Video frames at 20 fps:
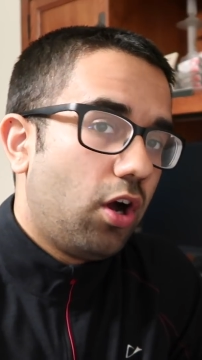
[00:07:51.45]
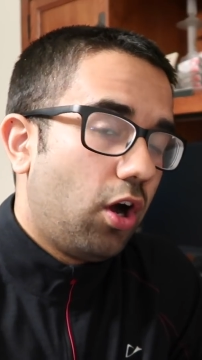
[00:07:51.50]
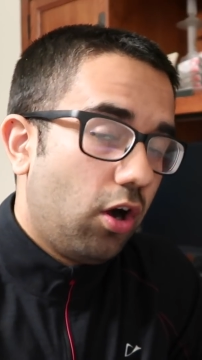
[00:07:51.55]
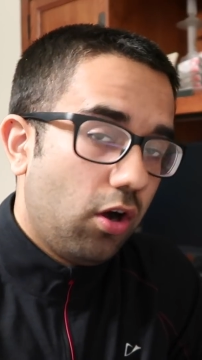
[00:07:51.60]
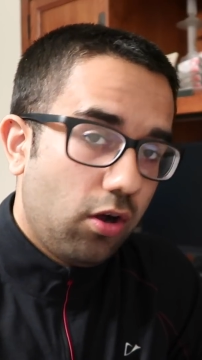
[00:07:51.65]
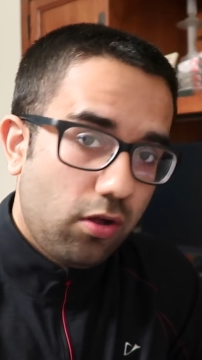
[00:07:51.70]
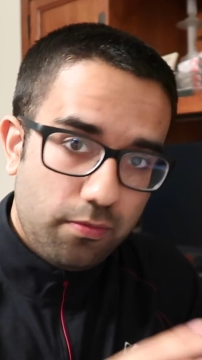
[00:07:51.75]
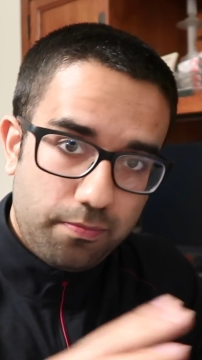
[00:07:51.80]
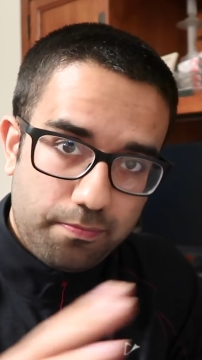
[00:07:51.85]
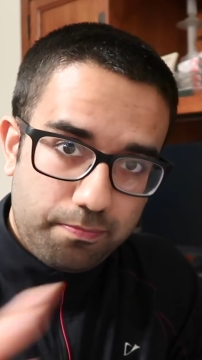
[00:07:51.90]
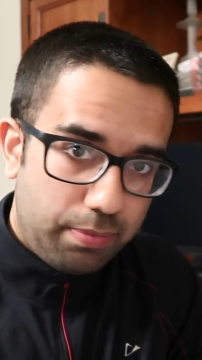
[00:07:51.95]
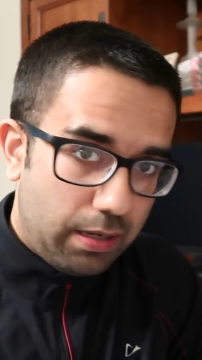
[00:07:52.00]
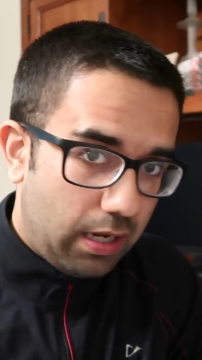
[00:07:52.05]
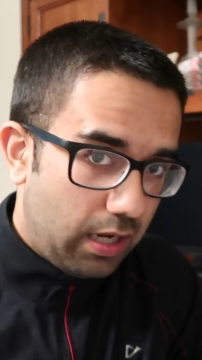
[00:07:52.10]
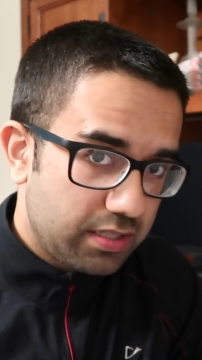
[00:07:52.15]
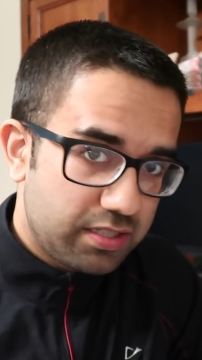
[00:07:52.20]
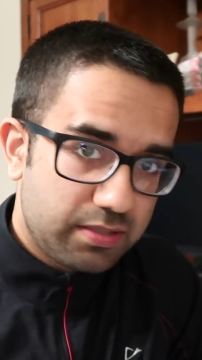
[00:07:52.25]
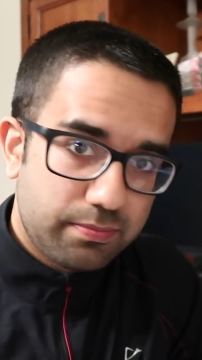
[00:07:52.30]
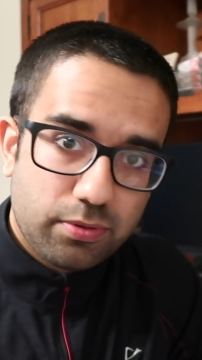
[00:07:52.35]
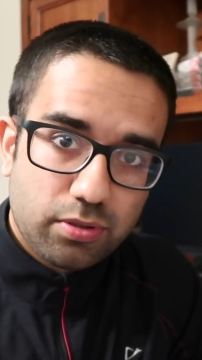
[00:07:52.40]
all
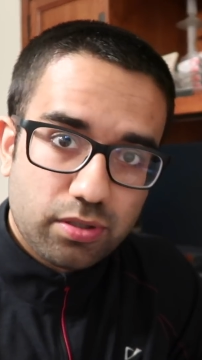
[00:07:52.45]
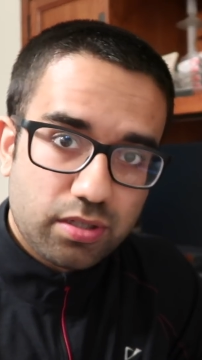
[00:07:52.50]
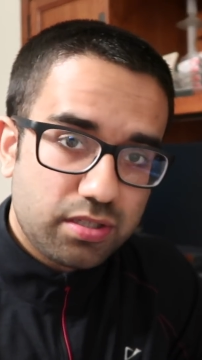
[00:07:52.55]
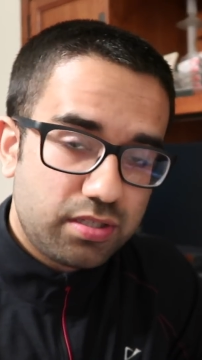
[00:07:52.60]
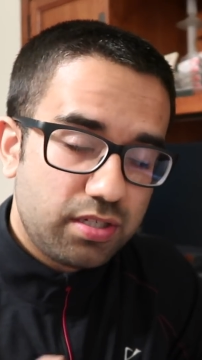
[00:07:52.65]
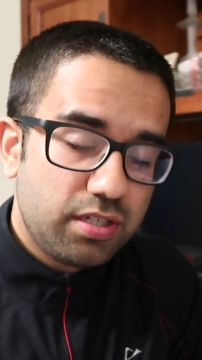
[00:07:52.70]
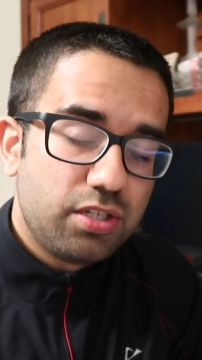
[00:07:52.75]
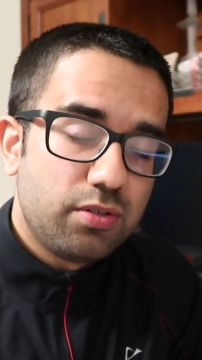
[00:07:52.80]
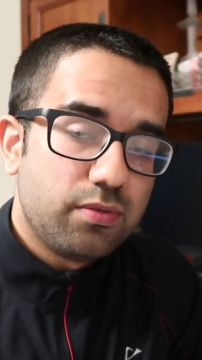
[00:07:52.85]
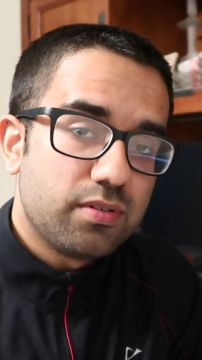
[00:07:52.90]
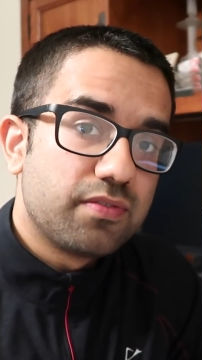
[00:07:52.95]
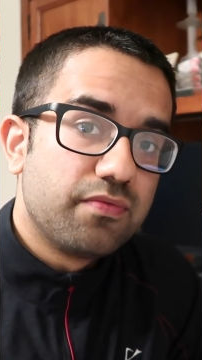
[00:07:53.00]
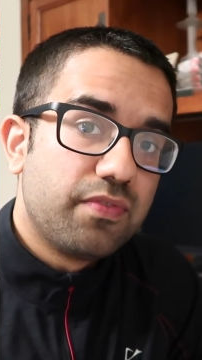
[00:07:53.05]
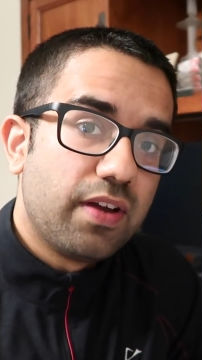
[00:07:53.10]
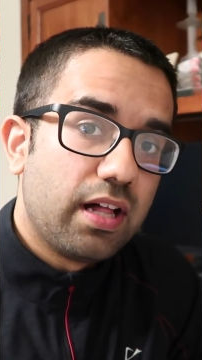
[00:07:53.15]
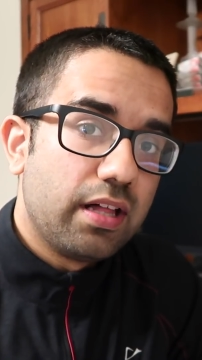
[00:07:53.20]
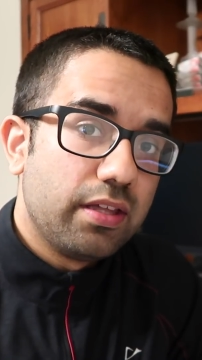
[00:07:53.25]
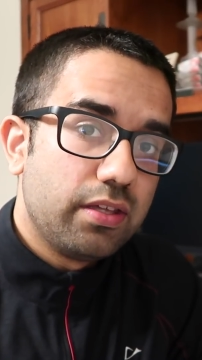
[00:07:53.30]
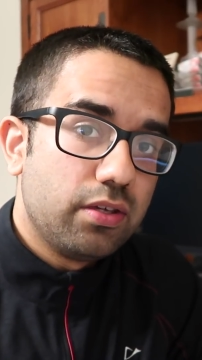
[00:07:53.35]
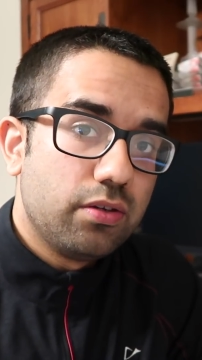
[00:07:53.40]
possible continuous
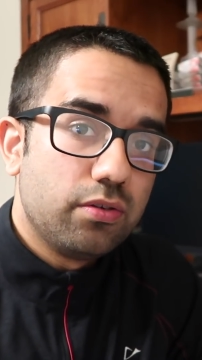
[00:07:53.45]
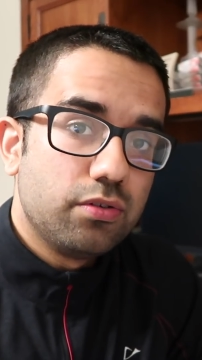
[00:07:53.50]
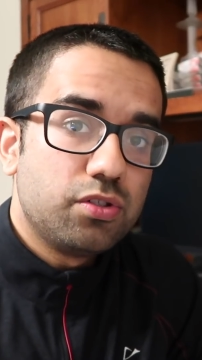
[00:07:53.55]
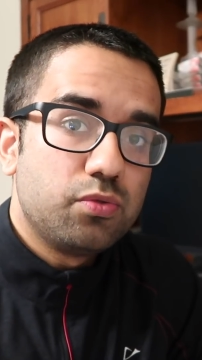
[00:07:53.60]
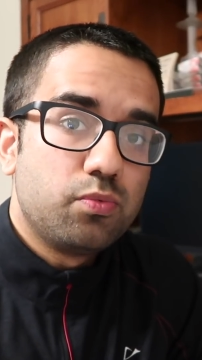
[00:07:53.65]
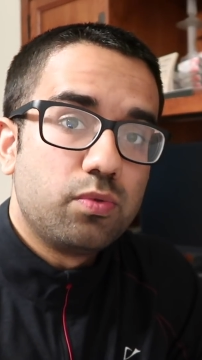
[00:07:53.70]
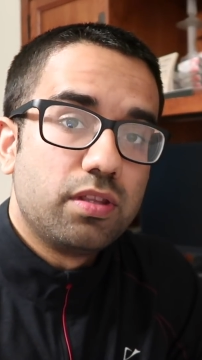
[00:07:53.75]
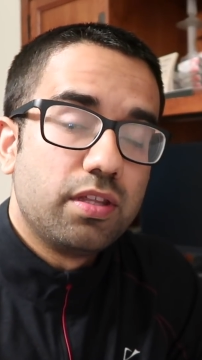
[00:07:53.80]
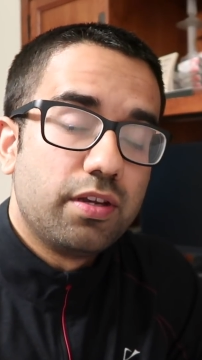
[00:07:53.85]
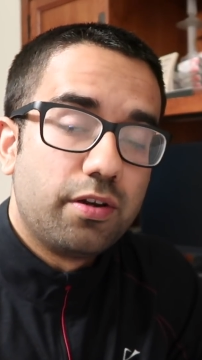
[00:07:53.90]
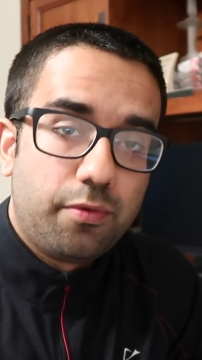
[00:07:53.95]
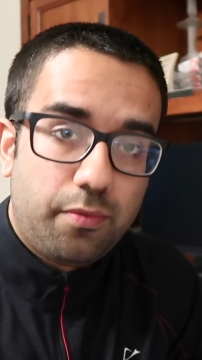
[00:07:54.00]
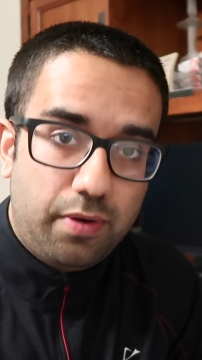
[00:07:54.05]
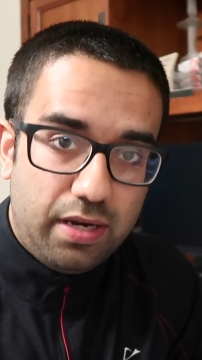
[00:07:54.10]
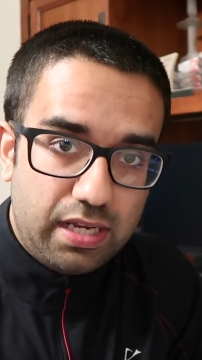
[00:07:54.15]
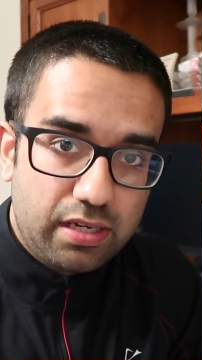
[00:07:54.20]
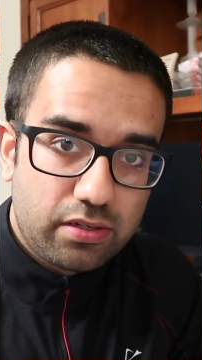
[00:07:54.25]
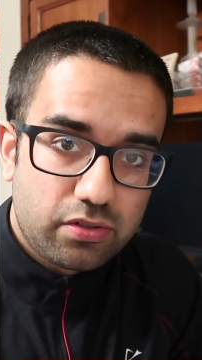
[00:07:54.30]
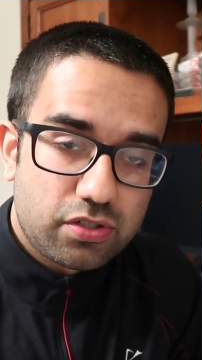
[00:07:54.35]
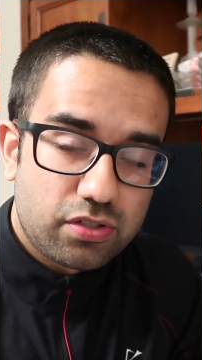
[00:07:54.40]
values within a
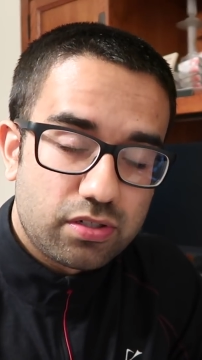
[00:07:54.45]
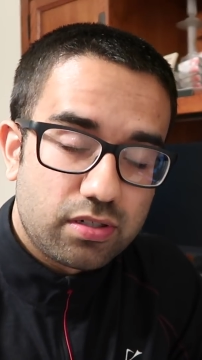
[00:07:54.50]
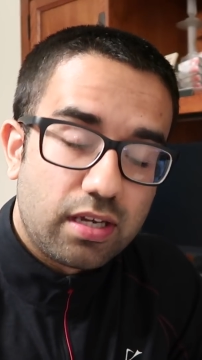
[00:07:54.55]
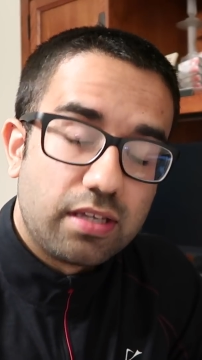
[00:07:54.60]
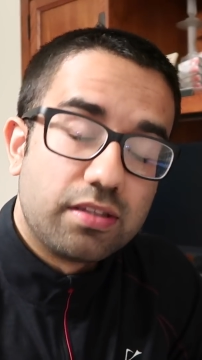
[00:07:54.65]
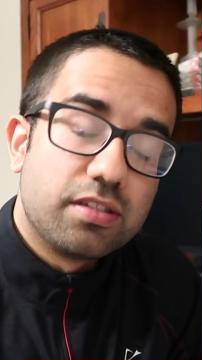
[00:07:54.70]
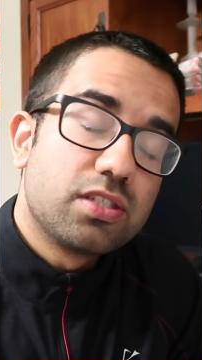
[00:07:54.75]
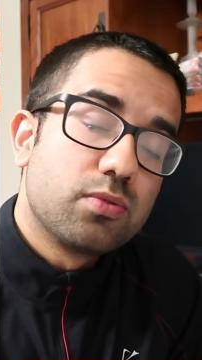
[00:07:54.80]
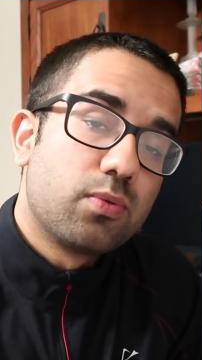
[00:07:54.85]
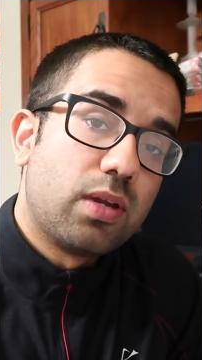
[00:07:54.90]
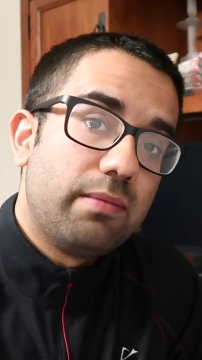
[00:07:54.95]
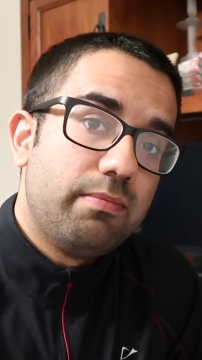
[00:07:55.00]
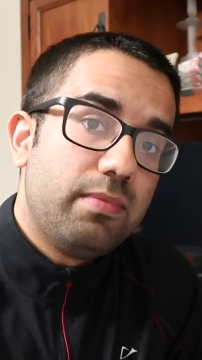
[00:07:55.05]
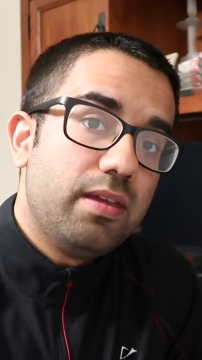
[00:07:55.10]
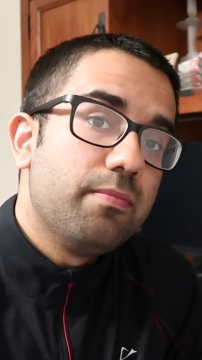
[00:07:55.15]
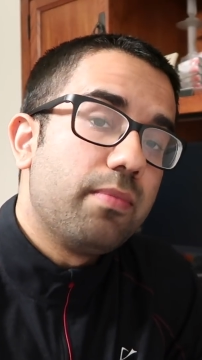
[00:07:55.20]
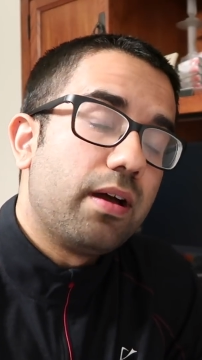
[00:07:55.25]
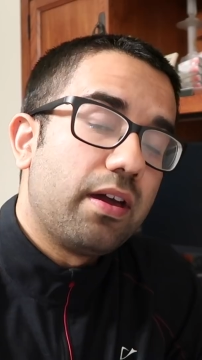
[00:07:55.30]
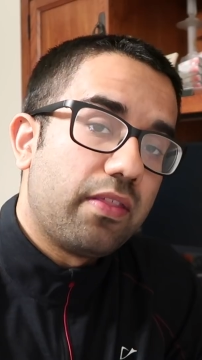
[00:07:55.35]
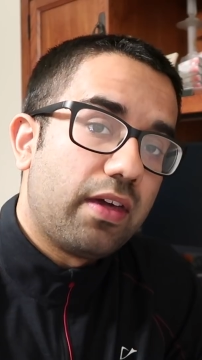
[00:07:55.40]
range. And this is what I
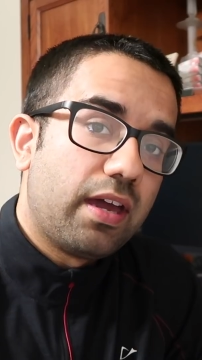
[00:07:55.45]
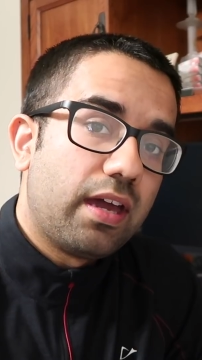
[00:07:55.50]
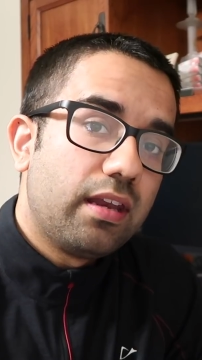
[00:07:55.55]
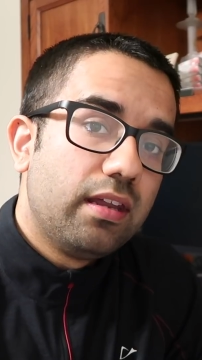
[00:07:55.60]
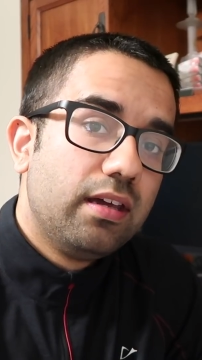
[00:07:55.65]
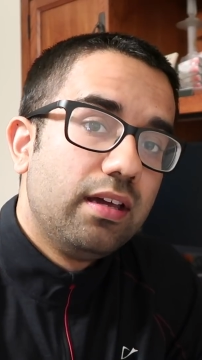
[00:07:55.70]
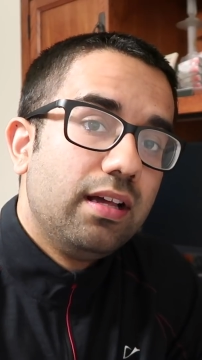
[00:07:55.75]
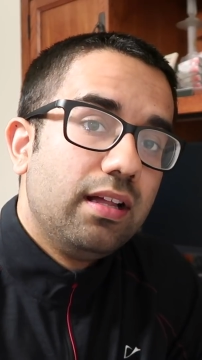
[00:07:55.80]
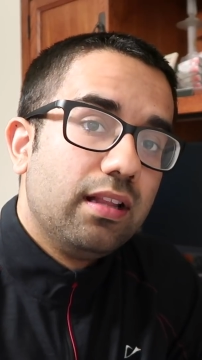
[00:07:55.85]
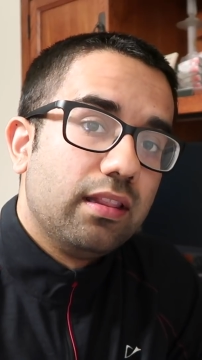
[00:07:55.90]
mean by that.